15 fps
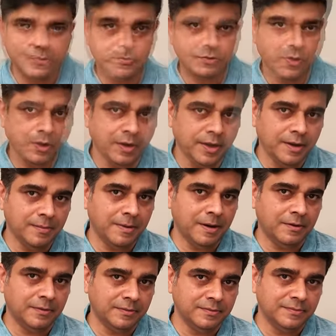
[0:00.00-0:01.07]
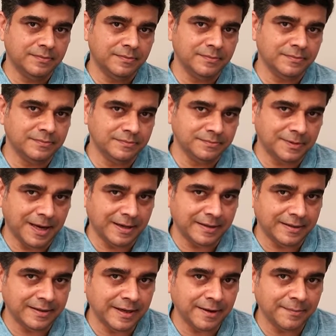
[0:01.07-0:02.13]
Talking about
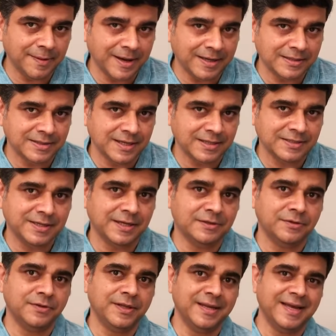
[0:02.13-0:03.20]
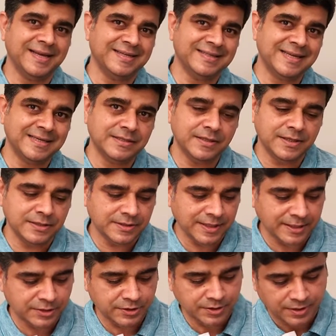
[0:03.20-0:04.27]
padded gig bags, let's get to the accessories
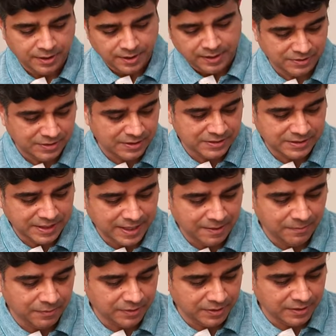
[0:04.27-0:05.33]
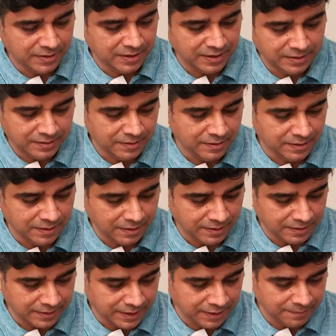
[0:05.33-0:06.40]
section. This came with a thin uh,
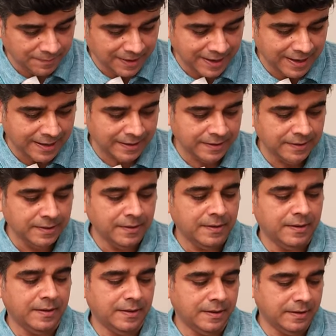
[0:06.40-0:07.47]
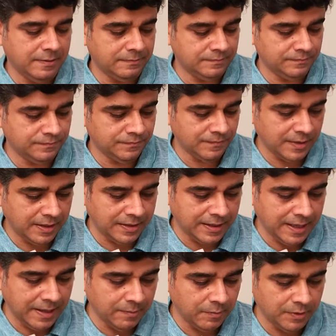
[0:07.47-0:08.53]
gig bag, um, it
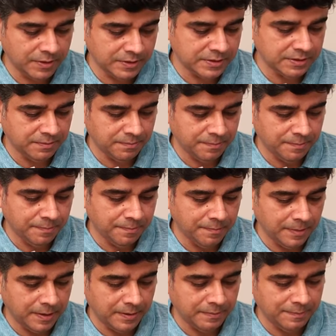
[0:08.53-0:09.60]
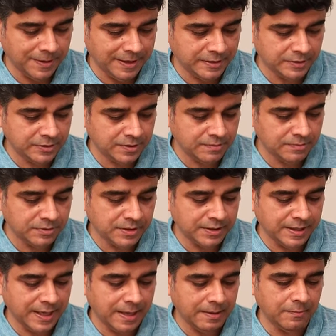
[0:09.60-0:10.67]
came with some uh, plectrums, it
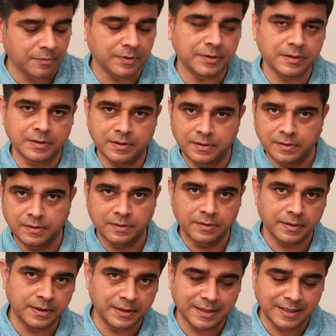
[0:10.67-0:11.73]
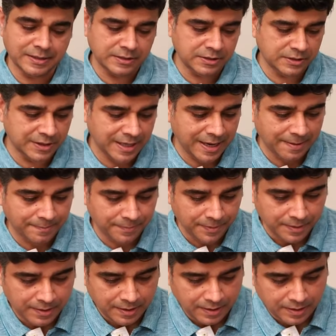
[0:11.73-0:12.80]
came with a guitar strap.
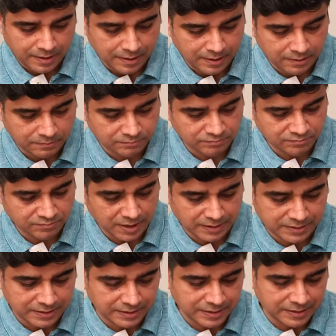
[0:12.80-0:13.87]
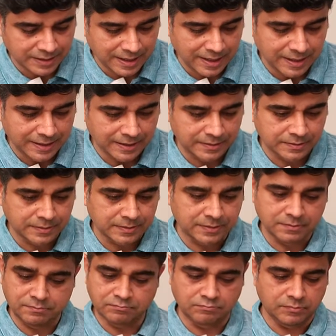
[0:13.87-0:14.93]
Uh, other than that,
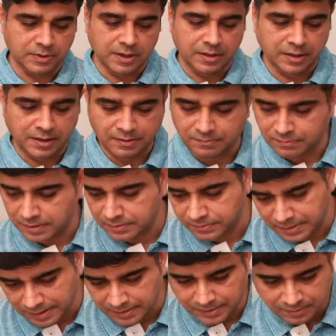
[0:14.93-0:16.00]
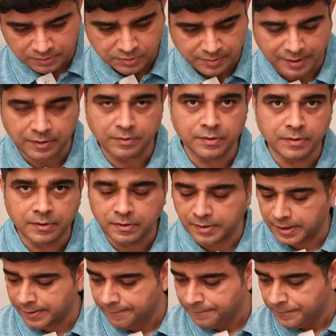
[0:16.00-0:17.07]
nothing, but that, that was quite good,
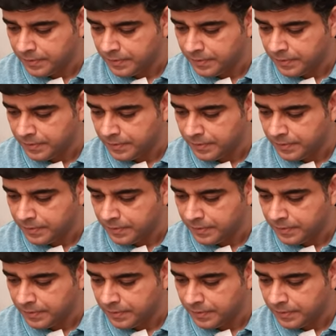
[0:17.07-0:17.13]
okay.